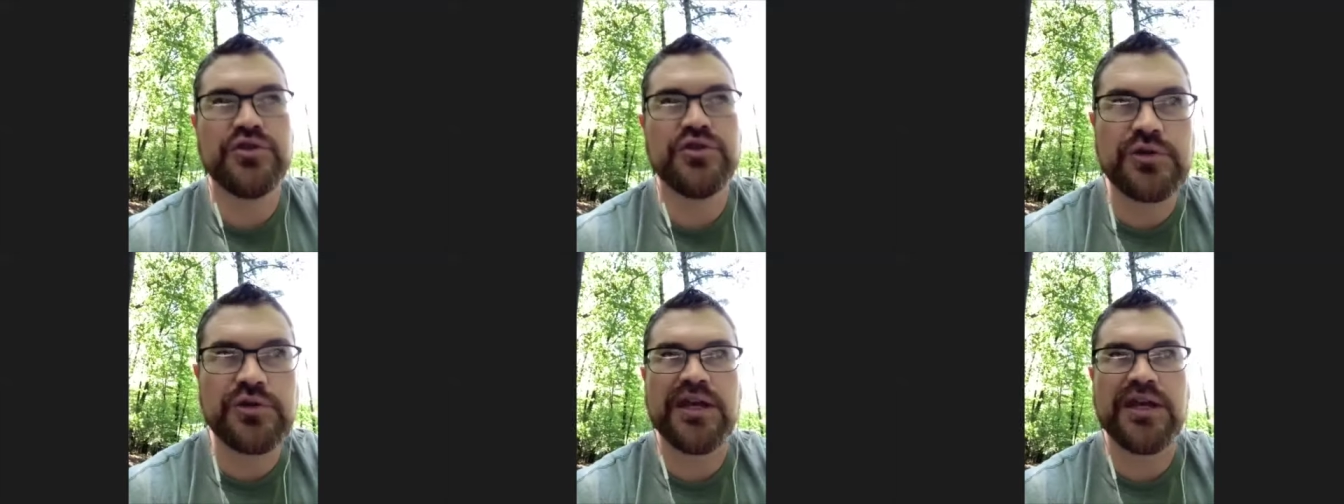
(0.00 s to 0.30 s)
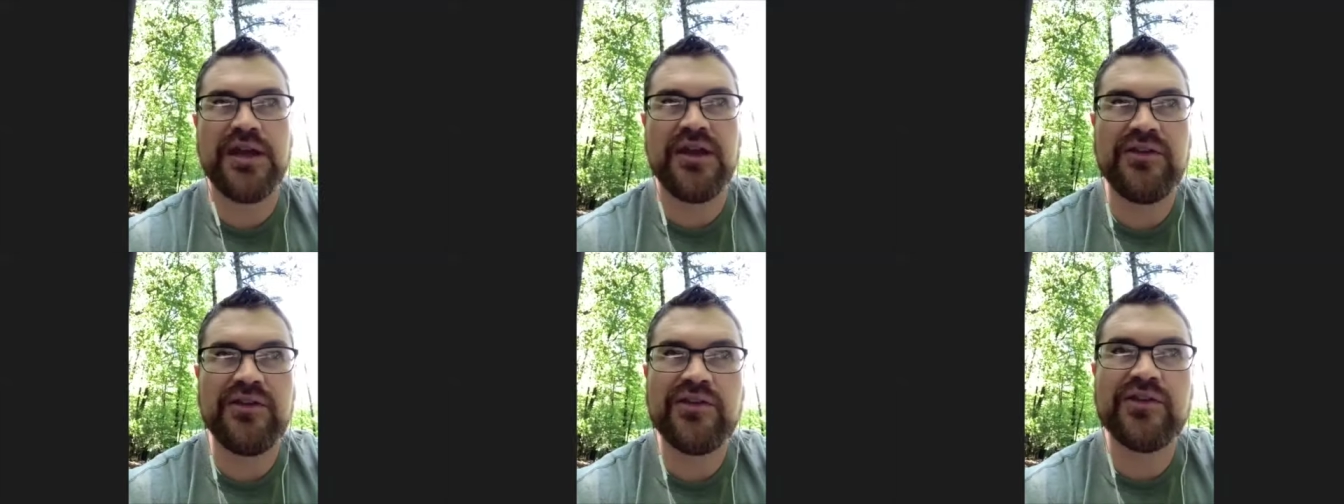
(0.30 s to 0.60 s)

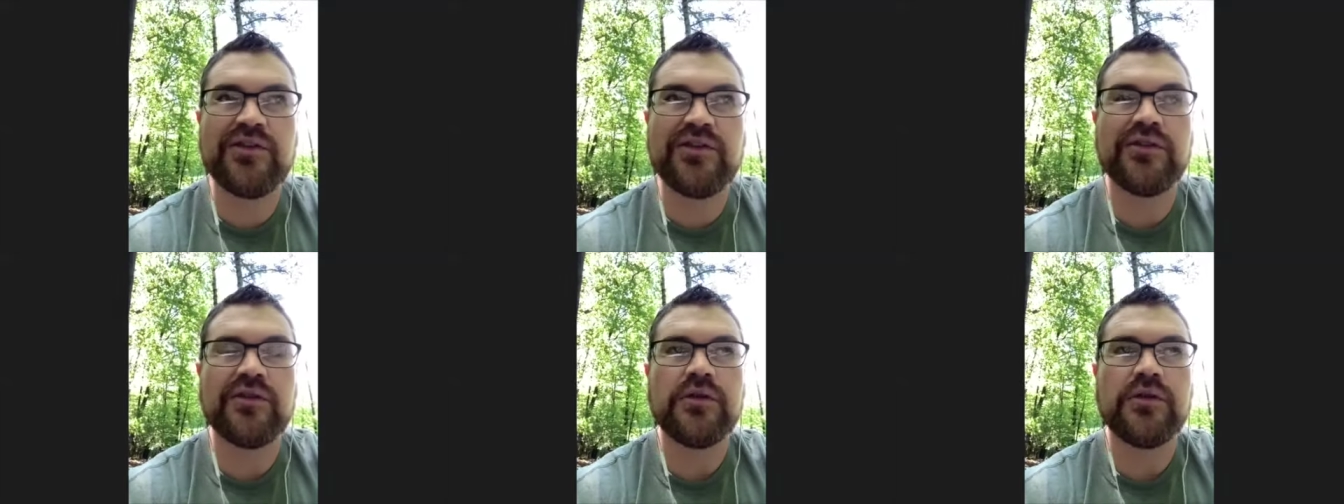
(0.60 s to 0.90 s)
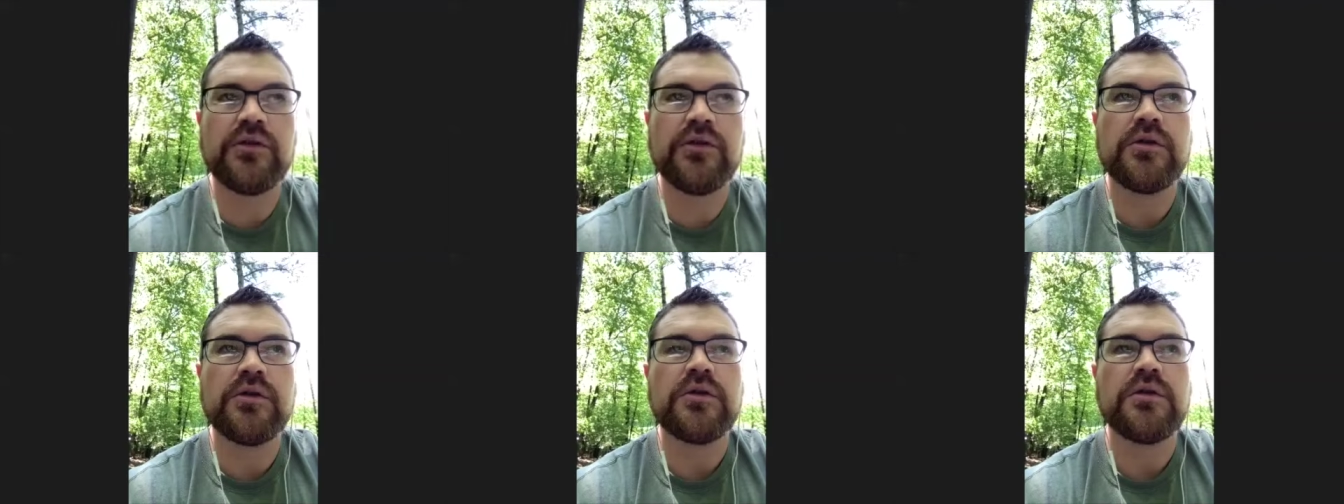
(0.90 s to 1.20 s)
kids
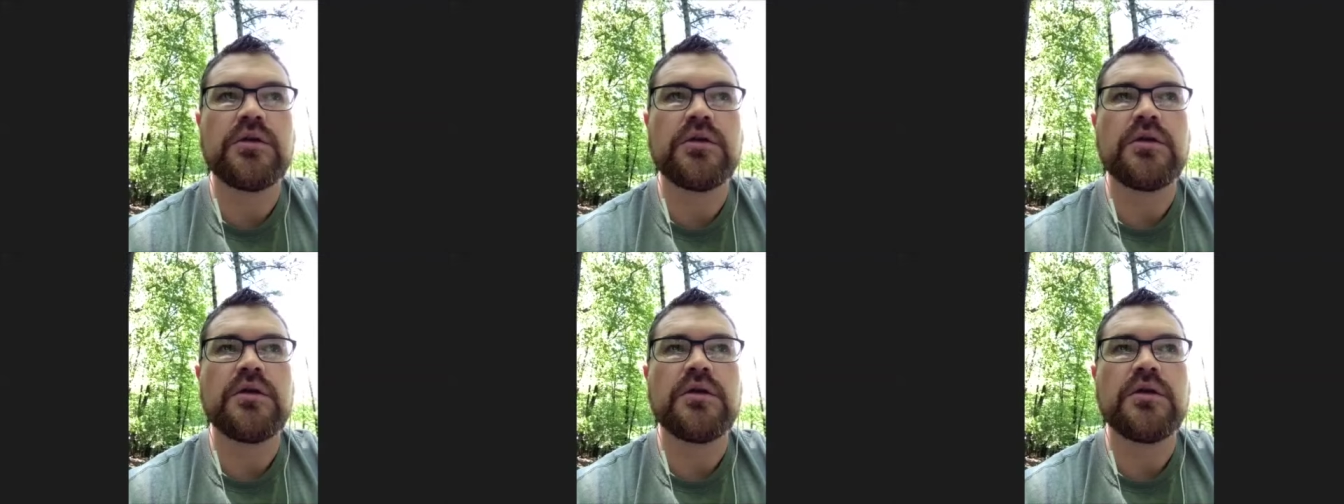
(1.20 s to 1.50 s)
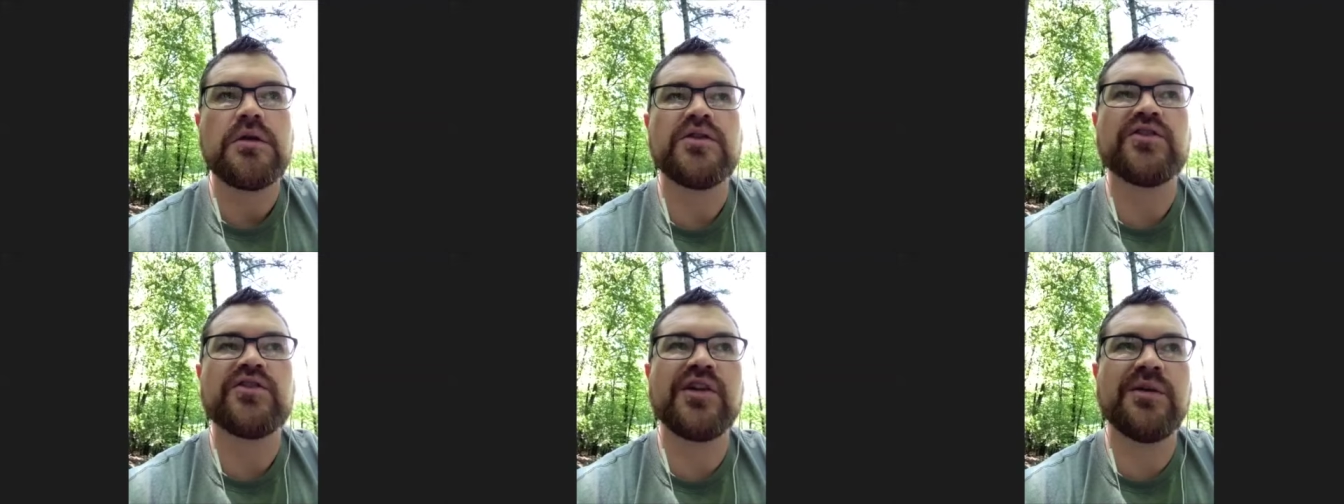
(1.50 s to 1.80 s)

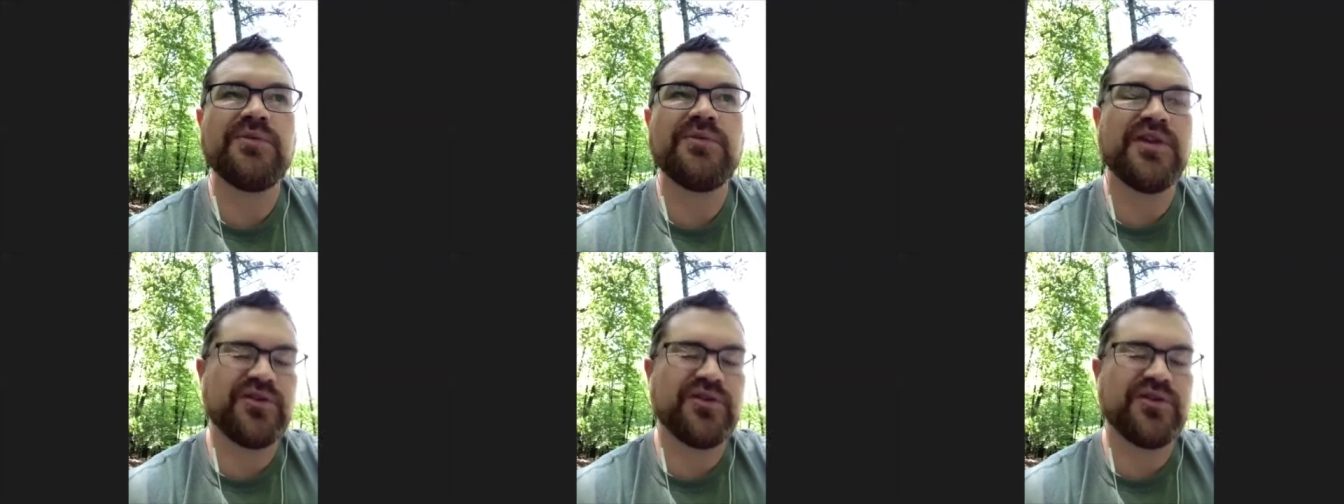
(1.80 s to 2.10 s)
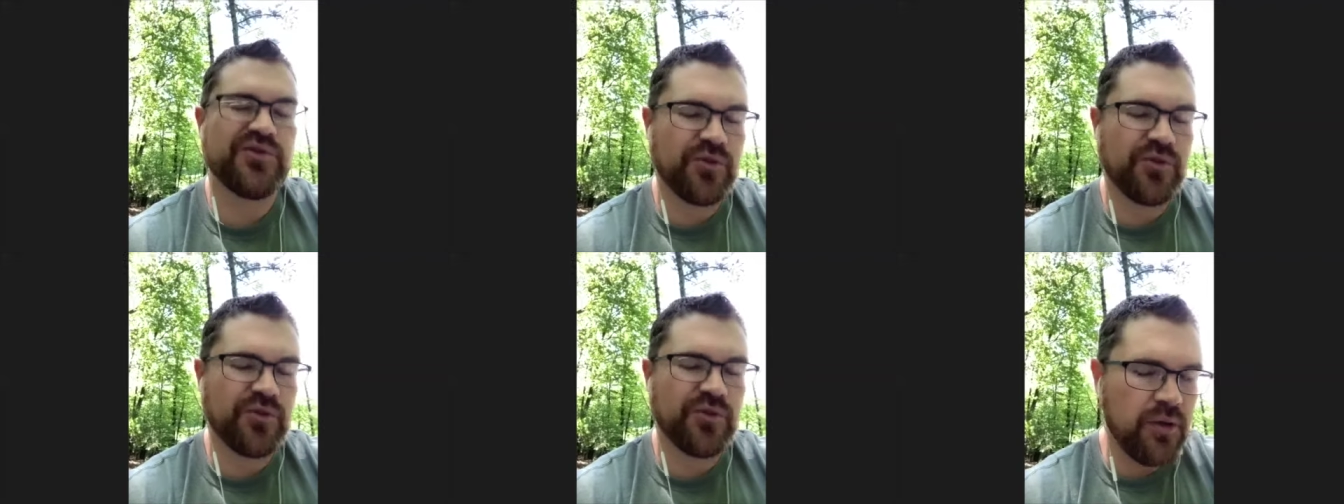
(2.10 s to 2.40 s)
something's
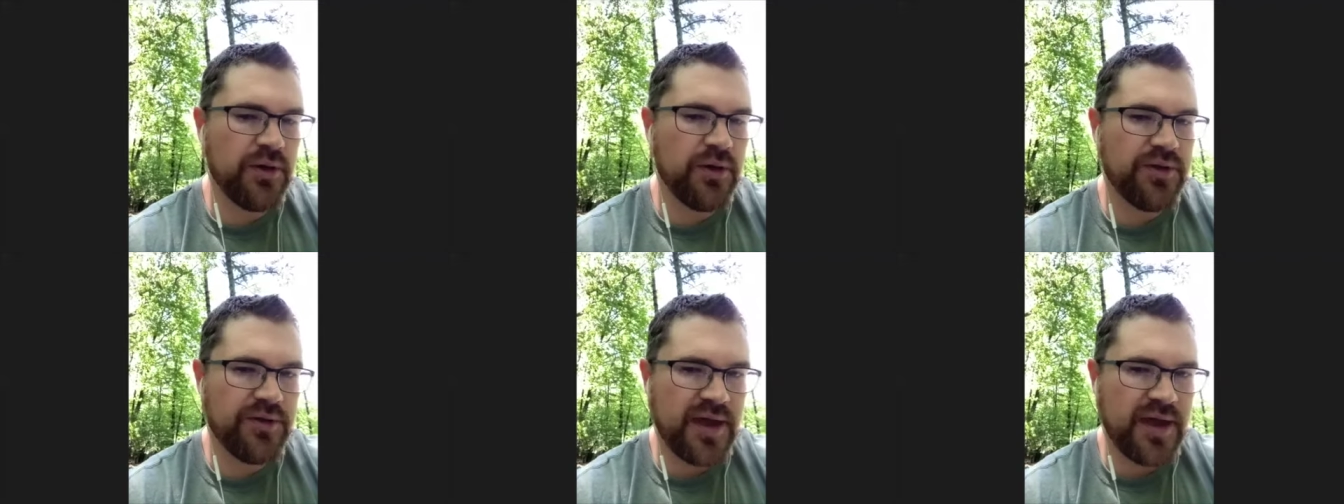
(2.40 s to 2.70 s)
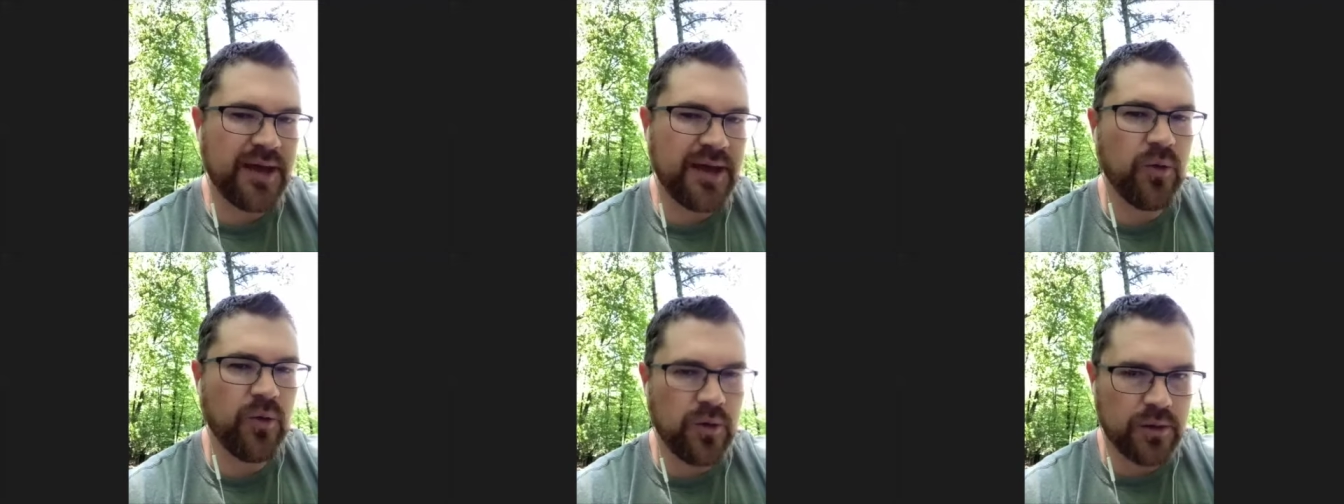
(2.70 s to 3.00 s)
wrong with that
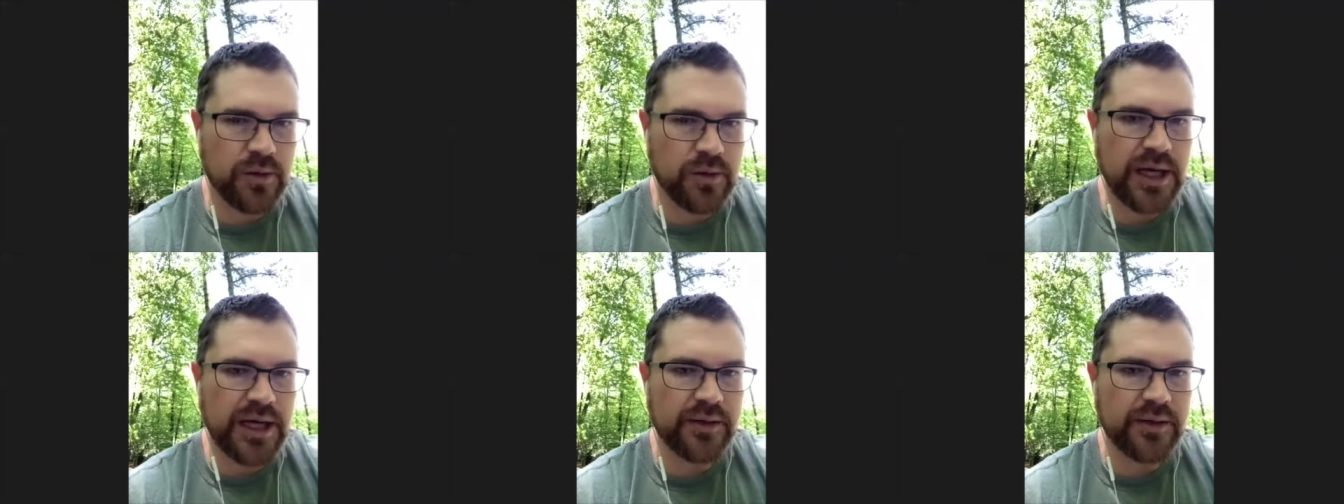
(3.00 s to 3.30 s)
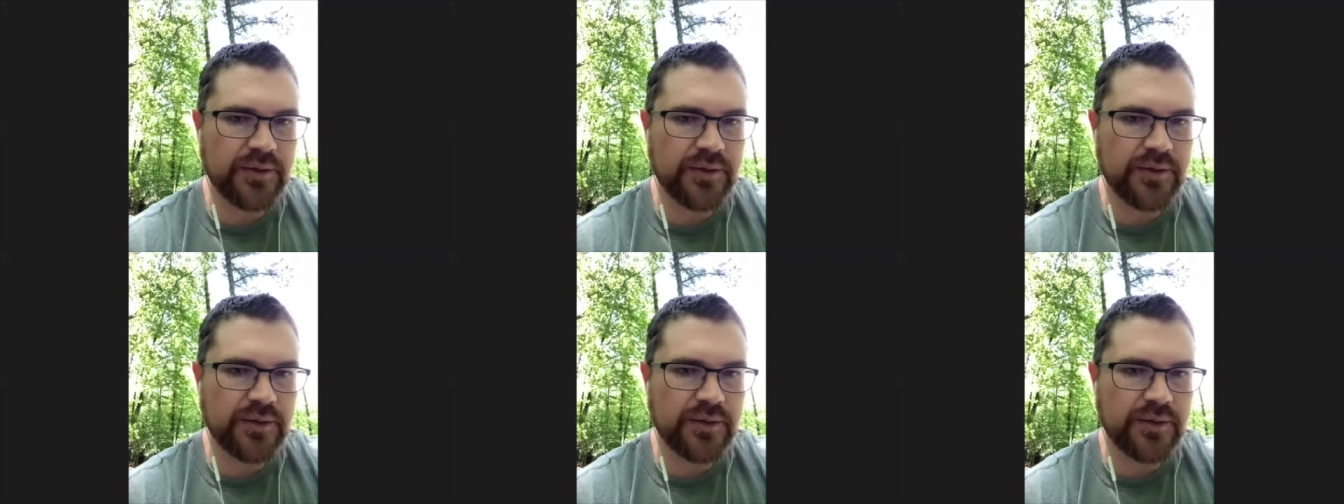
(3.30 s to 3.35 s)
ordering